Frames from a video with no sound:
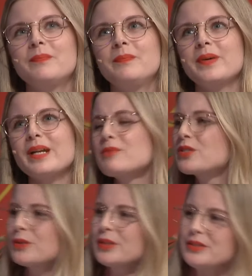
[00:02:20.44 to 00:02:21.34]
But I'm
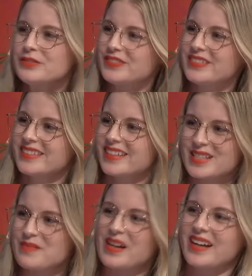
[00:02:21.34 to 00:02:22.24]
sure you've
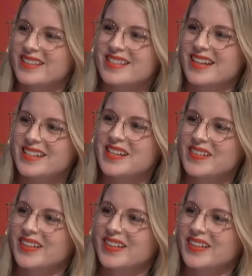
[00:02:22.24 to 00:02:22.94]
experienced that too